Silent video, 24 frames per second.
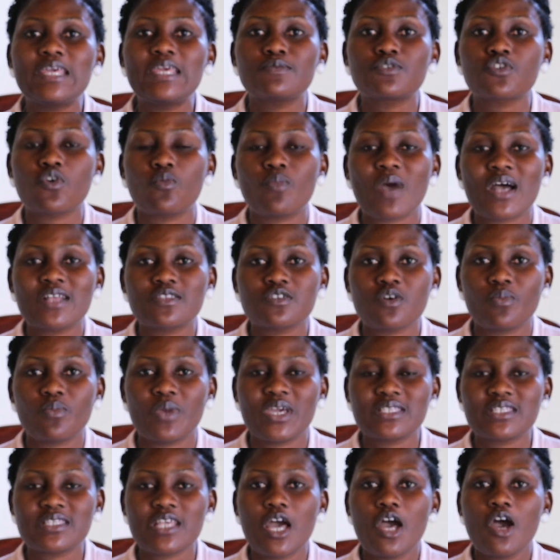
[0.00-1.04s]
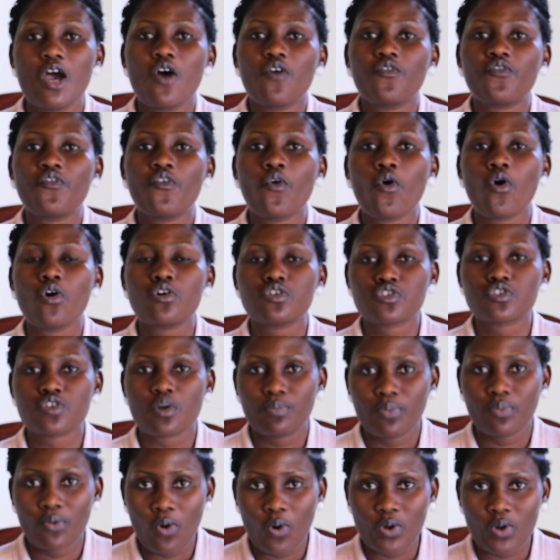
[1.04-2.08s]
Lee Tomato Mix for
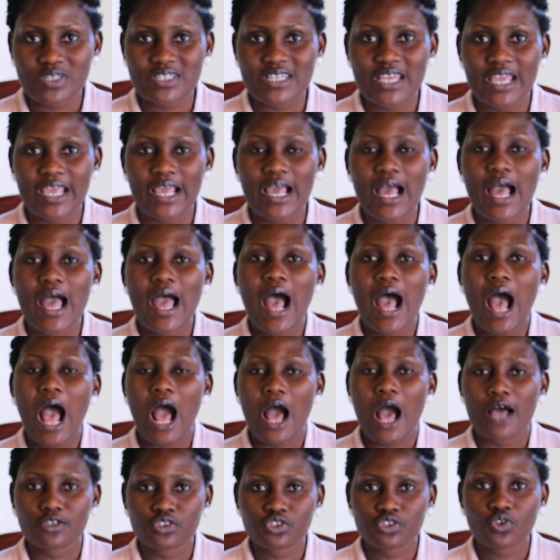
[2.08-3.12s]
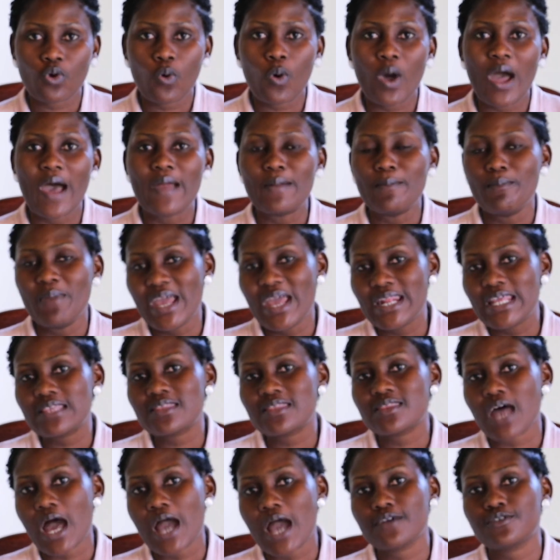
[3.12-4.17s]
supporting our show, and many
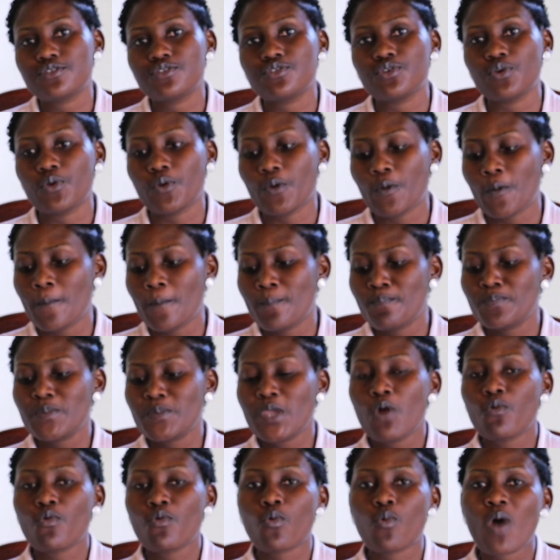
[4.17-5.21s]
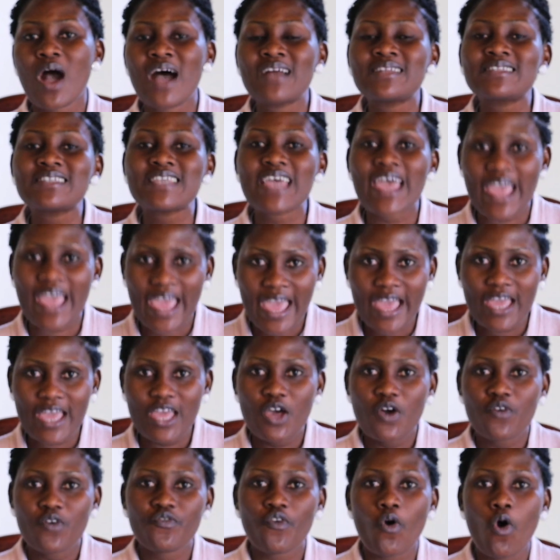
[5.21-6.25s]
thanks to Rwanda Air
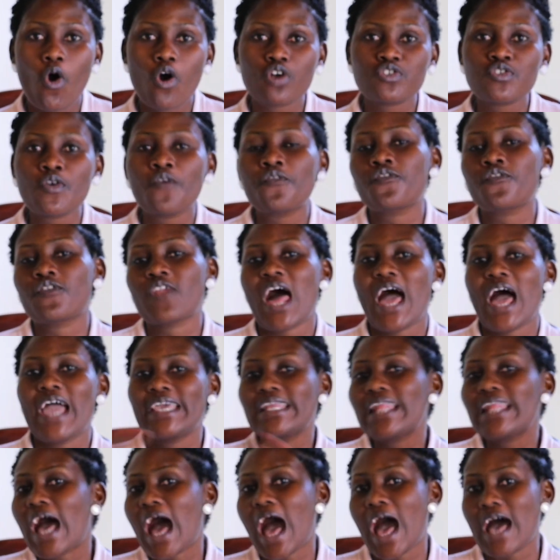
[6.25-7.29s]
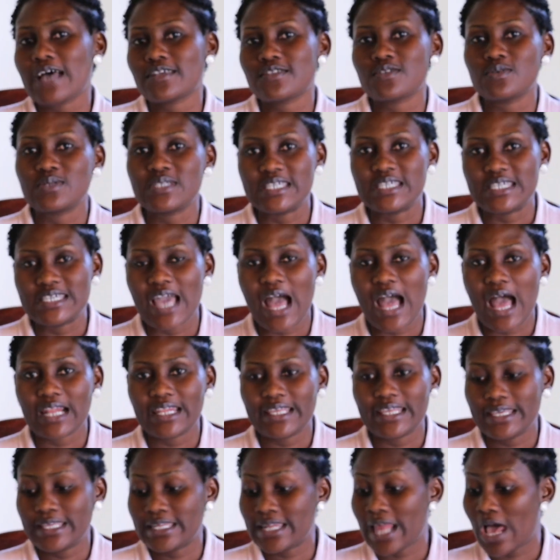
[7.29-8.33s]
for also flying us to
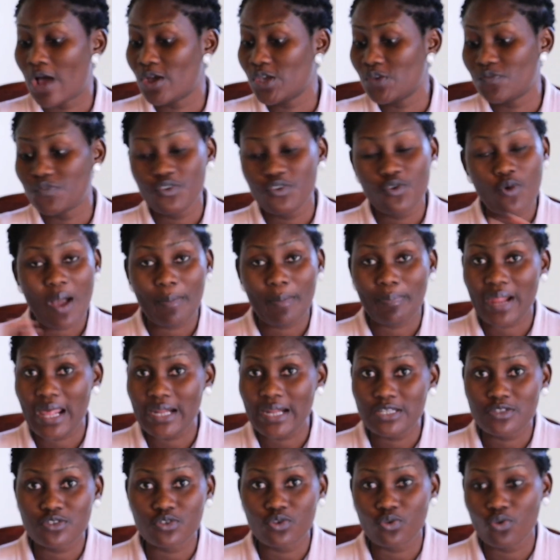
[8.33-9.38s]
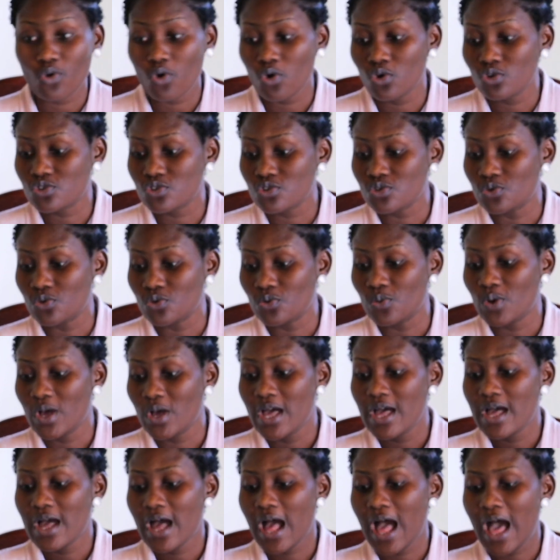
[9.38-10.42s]
Kigali. Now, if you are planning to go to
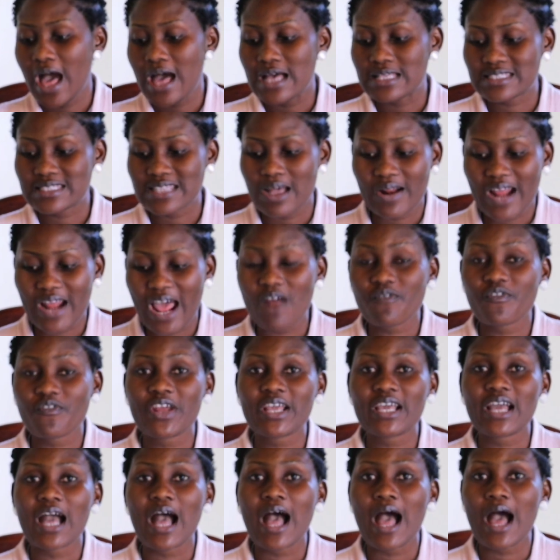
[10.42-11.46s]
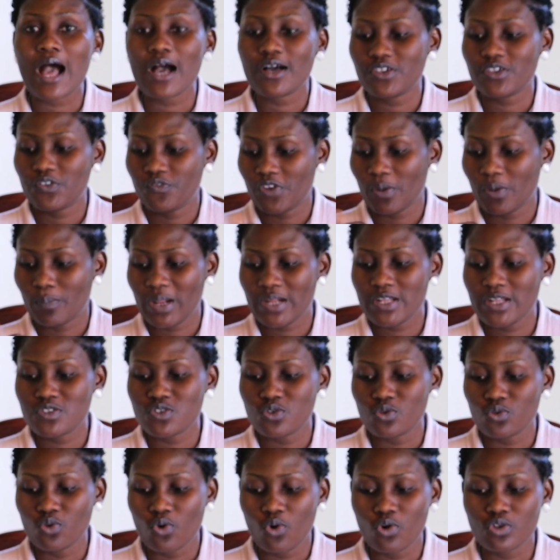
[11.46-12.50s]
South Africa, if you're planning
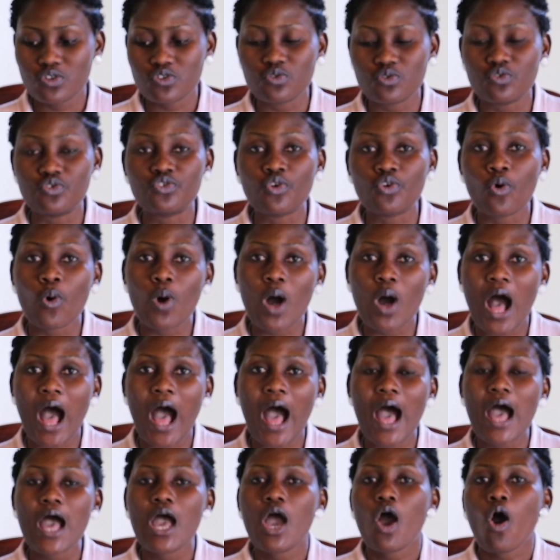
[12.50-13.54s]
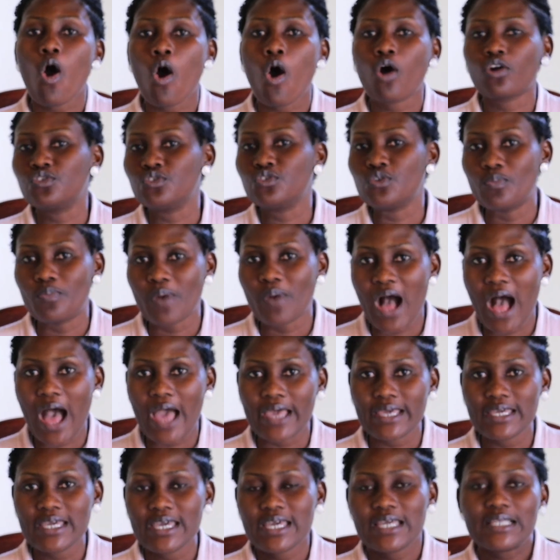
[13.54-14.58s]
to go to Doha or
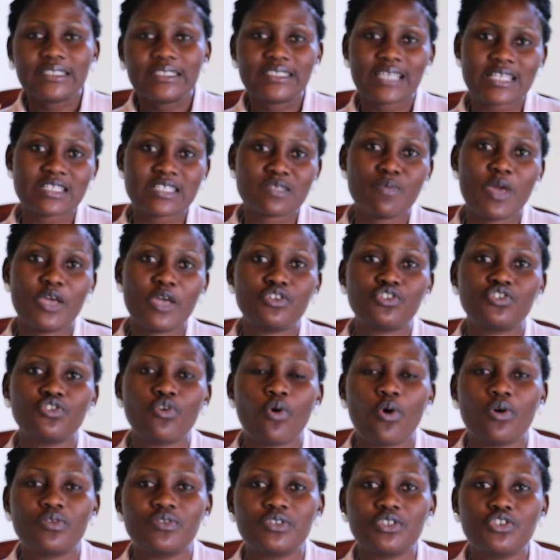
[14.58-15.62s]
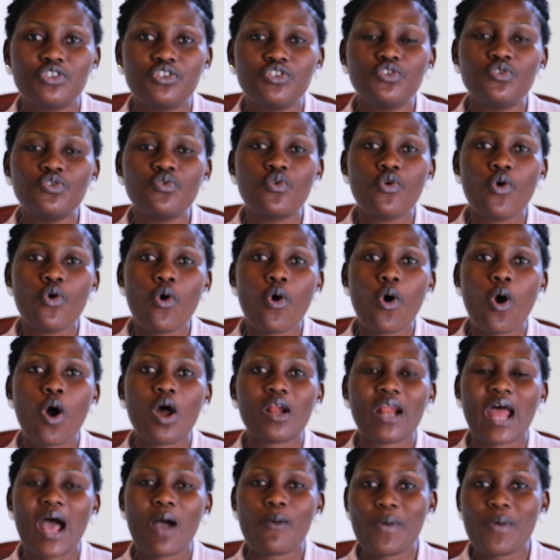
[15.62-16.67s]
Dubai, just make sure that you go
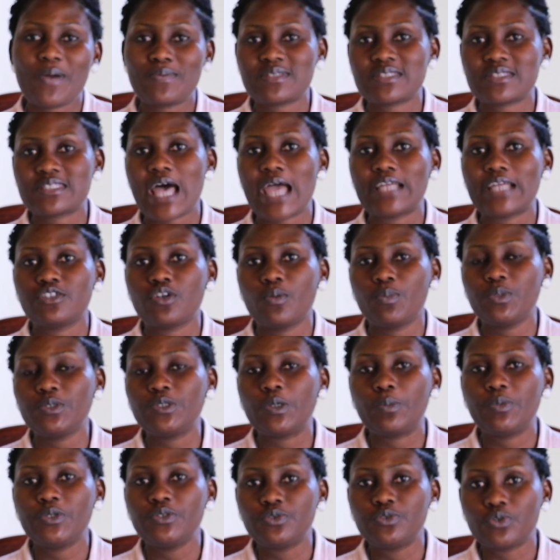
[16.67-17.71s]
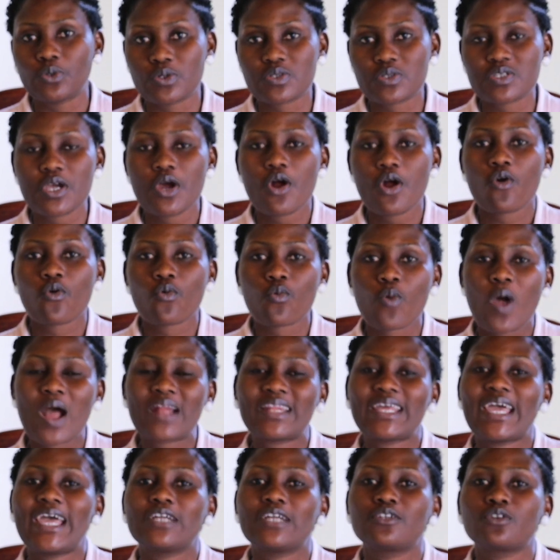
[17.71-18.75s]
on our website
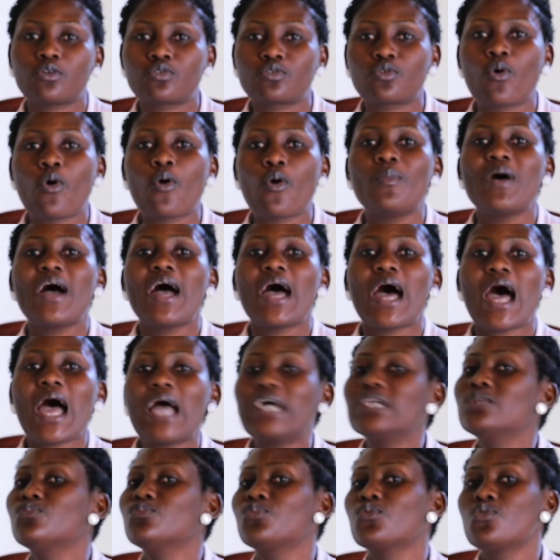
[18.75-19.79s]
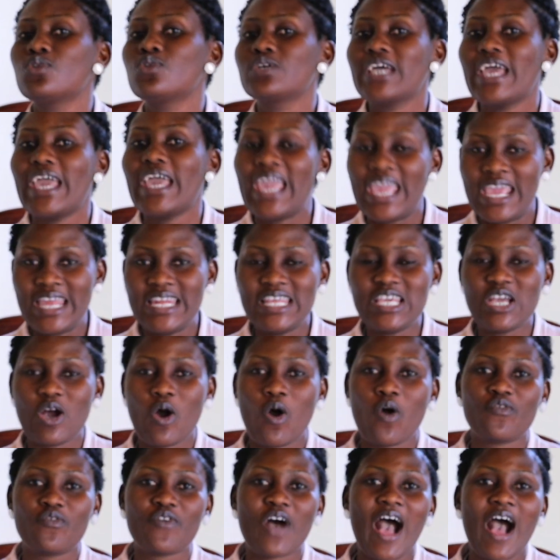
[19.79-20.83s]
www.rwandaair.com and book any
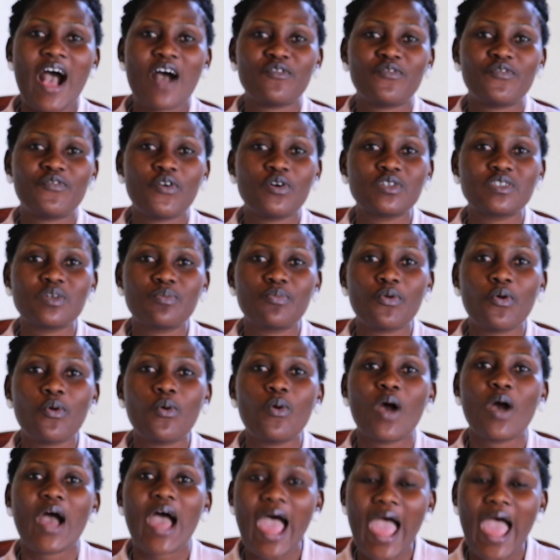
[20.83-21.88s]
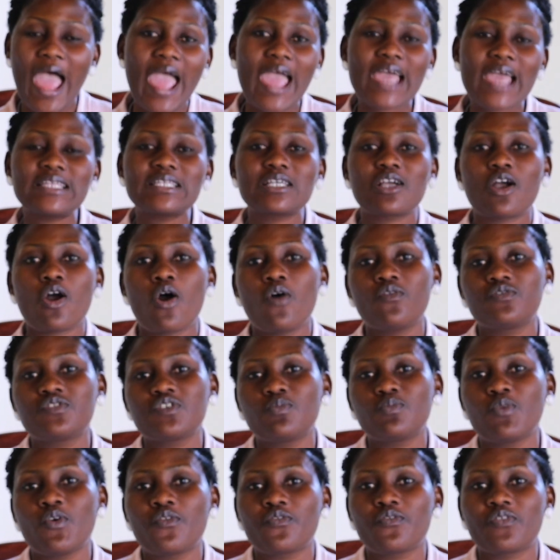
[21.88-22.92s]
of our affordable and
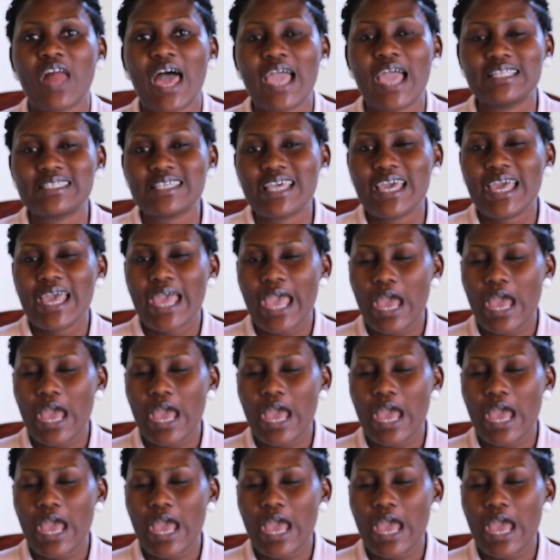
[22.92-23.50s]
comfortable flights.